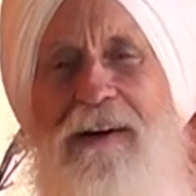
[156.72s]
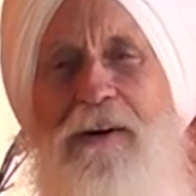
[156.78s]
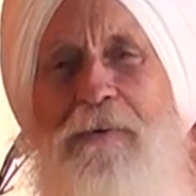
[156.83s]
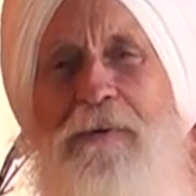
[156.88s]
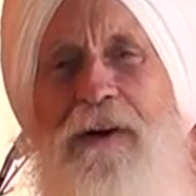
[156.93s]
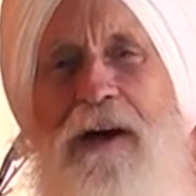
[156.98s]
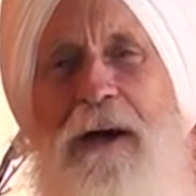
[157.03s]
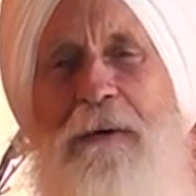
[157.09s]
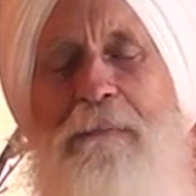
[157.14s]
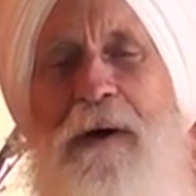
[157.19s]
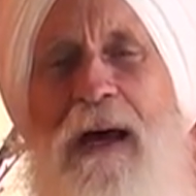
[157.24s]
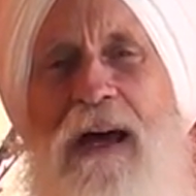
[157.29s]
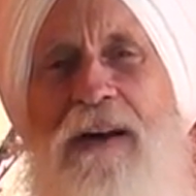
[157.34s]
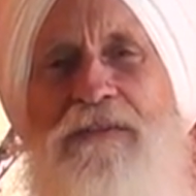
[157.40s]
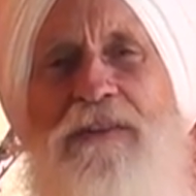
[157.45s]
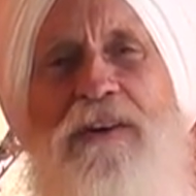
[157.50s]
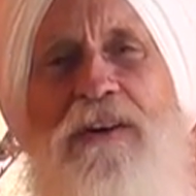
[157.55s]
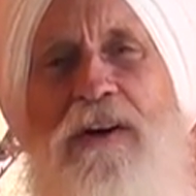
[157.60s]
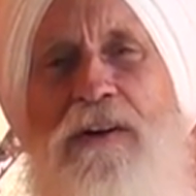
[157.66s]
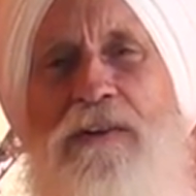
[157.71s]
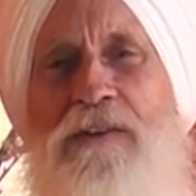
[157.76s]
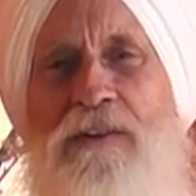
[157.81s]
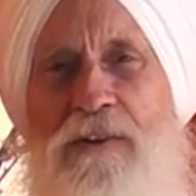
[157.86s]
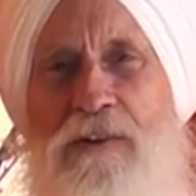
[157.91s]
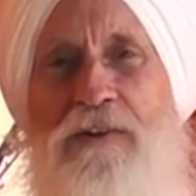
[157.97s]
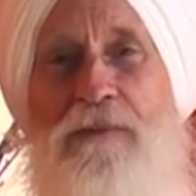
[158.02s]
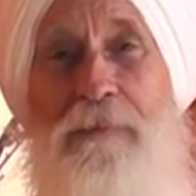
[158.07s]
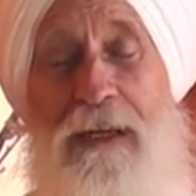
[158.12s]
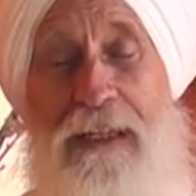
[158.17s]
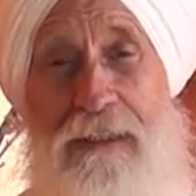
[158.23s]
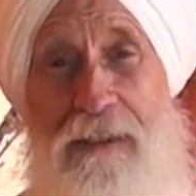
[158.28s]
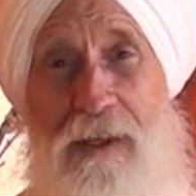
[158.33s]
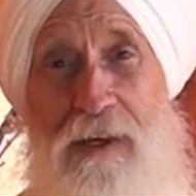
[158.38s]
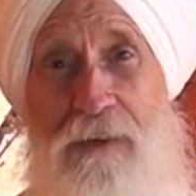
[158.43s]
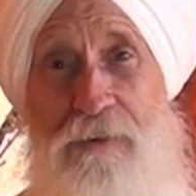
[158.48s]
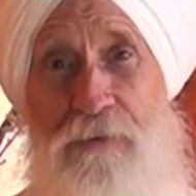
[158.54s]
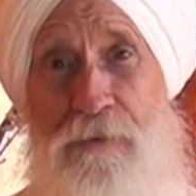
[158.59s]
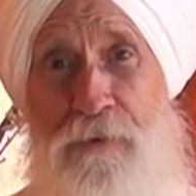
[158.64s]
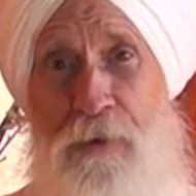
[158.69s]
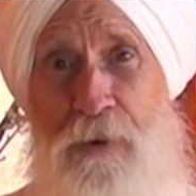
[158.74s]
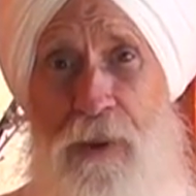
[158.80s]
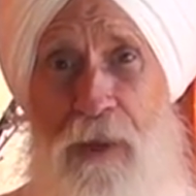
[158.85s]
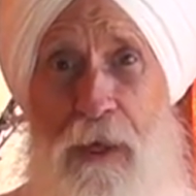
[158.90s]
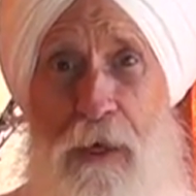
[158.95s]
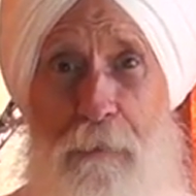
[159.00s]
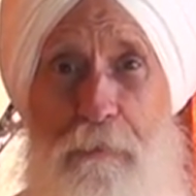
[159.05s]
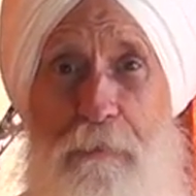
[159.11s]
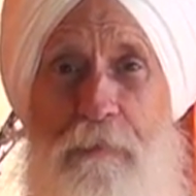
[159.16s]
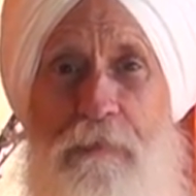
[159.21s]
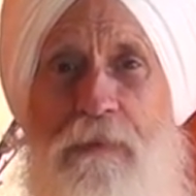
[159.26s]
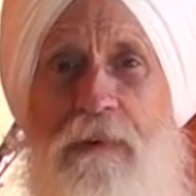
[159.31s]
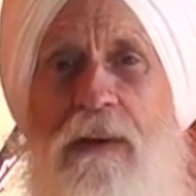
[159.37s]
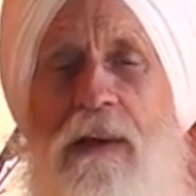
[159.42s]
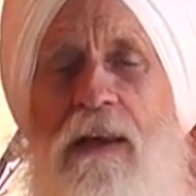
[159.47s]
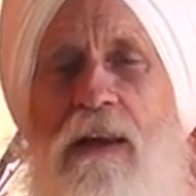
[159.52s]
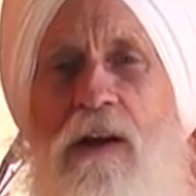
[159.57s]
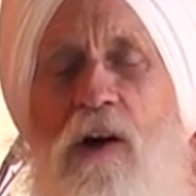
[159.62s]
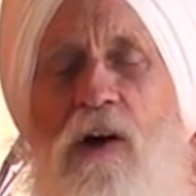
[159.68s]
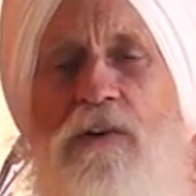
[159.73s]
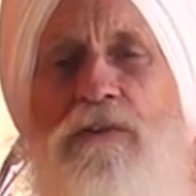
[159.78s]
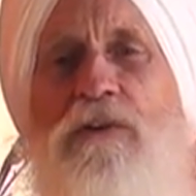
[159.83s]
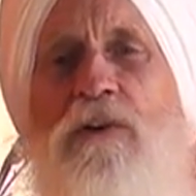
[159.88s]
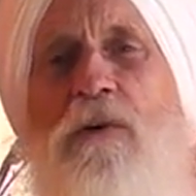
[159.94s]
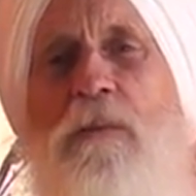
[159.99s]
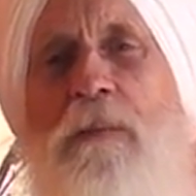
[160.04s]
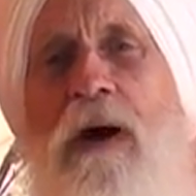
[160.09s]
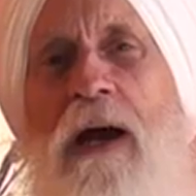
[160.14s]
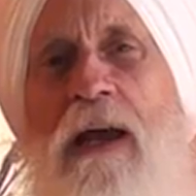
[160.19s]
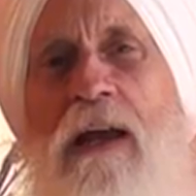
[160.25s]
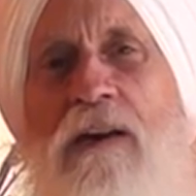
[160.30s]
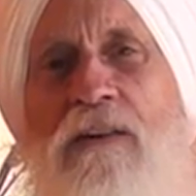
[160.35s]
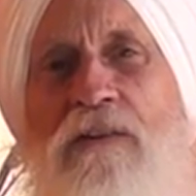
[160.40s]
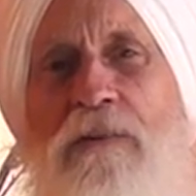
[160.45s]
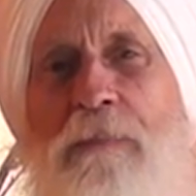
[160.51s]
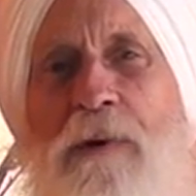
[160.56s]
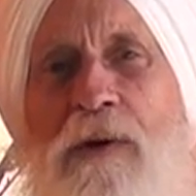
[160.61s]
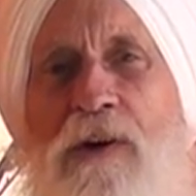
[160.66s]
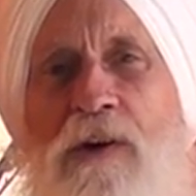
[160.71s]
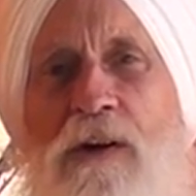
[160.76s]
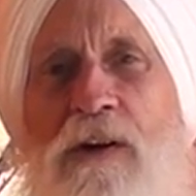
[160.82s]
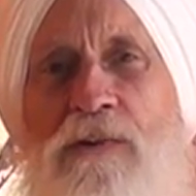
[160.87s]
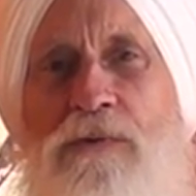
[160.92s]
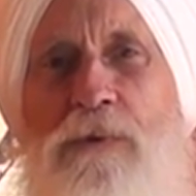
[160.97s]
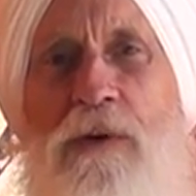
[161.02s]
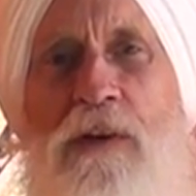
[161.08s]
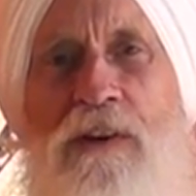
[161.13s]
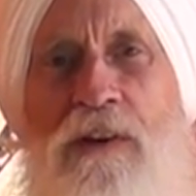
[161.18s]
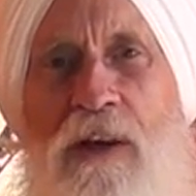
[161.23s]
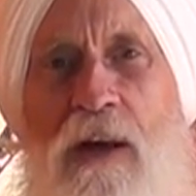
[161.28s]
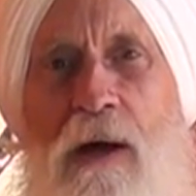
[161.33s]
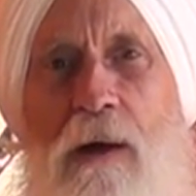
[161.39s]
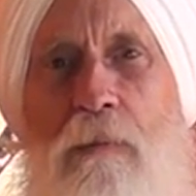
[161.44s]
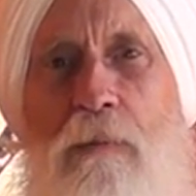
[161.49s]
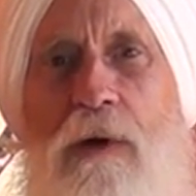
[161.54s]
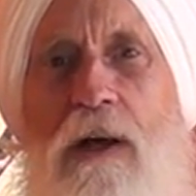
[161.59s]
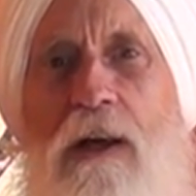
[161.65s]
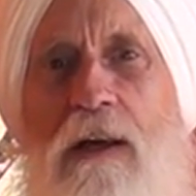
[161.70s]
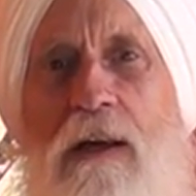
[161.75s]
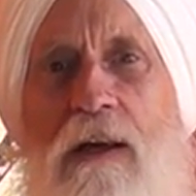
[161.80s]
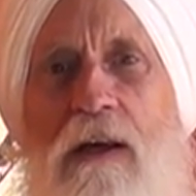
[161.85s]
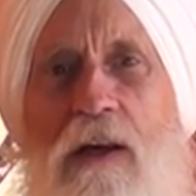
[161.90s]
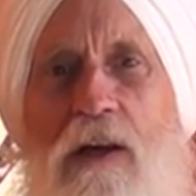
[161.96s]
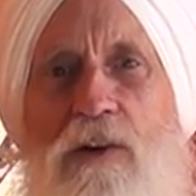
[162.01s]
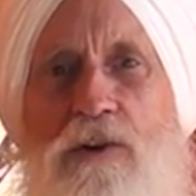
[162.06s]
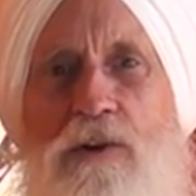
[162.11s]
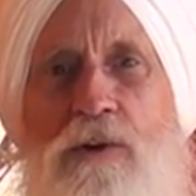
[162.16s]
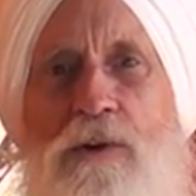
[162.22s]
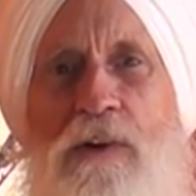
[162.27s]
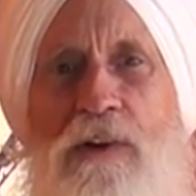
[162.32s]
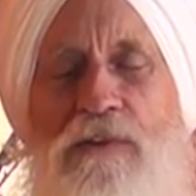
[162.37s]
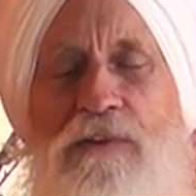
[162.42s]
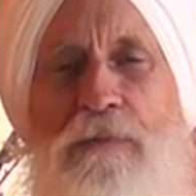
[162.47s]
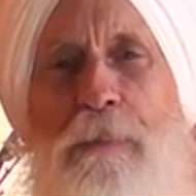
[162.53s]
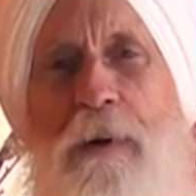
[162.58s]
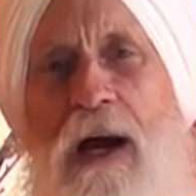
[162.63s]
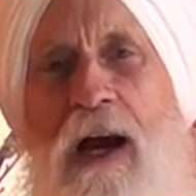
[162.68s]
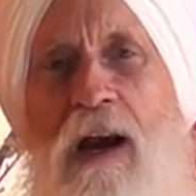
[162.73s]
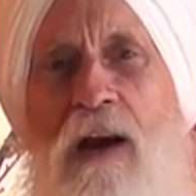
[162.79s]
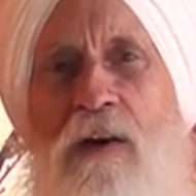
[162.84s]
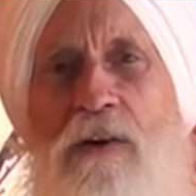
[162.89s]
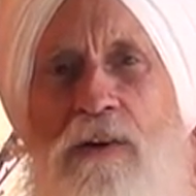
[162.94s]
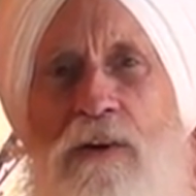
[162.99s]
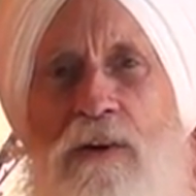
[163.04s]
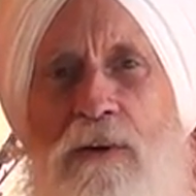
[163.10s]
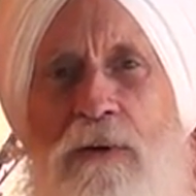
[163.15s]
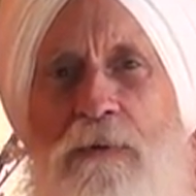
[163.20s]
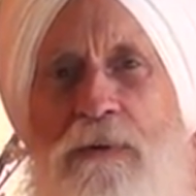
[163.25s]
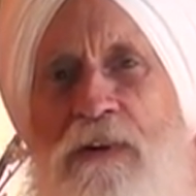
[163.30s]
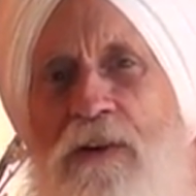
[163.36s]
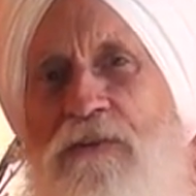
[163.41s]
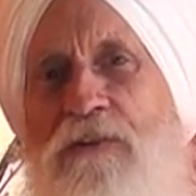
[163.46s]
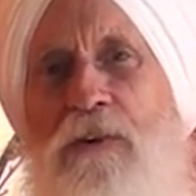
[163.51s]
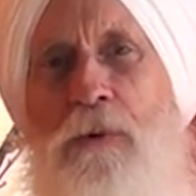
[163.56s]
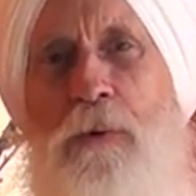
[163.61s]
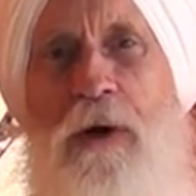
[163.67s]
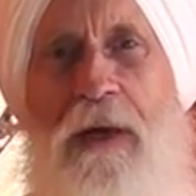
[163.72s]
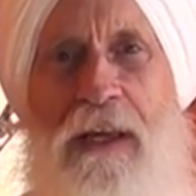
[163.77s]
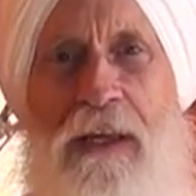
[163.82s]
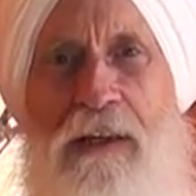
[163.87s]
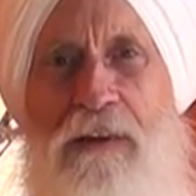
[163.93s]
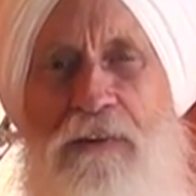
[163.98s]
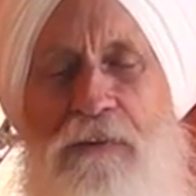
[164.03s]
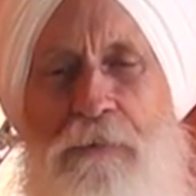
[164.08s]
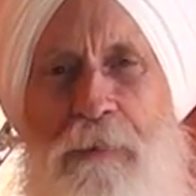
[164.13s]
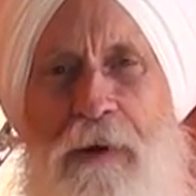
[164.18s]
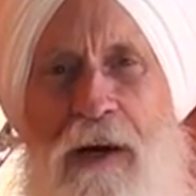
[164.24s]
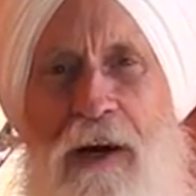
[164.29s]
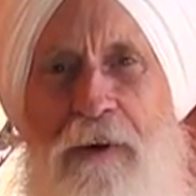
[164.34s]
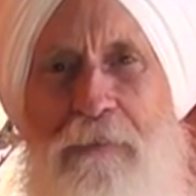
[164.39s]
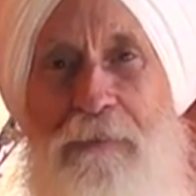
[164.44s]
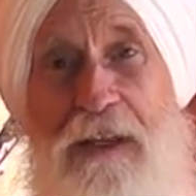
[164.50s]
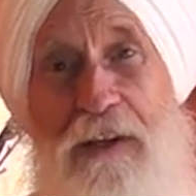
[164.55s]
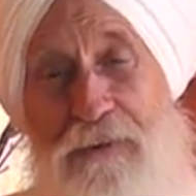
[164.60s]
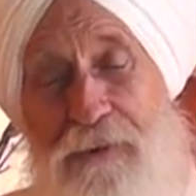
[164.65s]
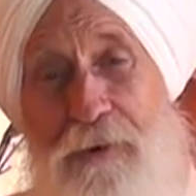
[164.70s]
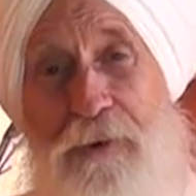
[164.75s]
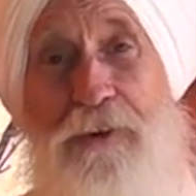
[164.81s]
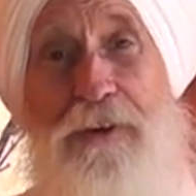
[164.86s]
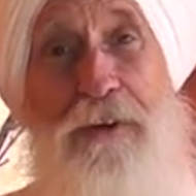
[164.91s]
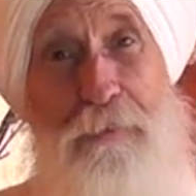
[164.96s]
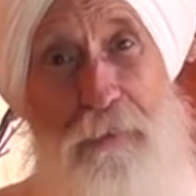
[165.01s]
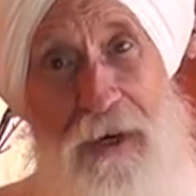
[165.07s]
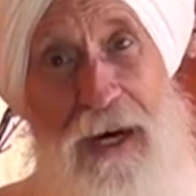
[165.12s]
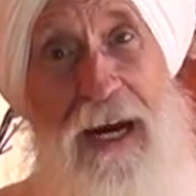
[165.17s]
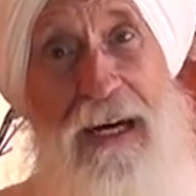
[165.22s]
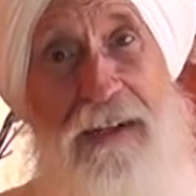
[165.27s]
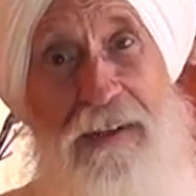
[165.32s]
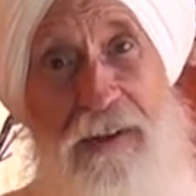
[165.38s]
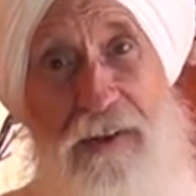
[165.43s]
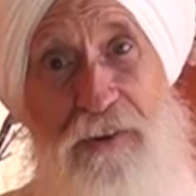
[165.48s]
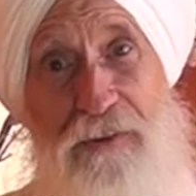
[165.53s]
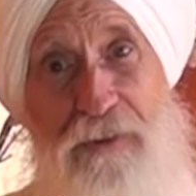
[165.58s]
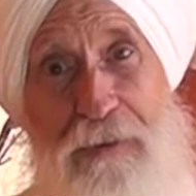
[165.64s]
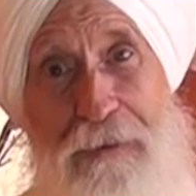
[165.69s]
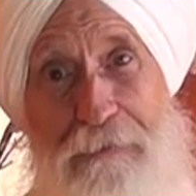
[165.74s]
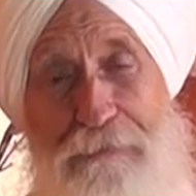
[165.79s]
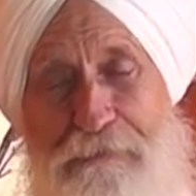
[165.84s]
What I'm passing on to you is my love for them, and also my experience with them to inspire you just the way he inspired me, so you can practice.